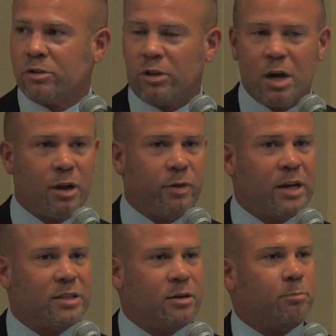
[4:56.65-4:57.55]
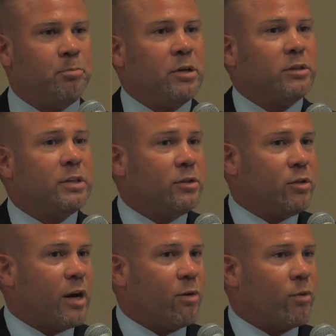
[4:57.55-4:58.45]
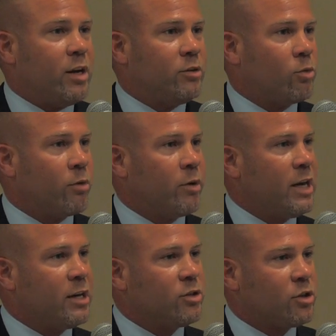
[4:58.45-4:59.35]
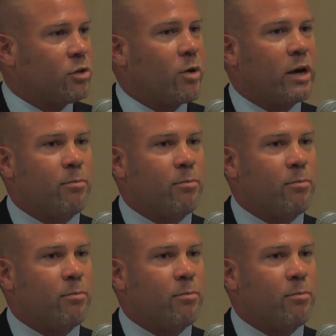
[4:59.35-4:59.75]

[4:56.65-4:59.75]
There's a lot of things that built into that rate to where we can't just throw out a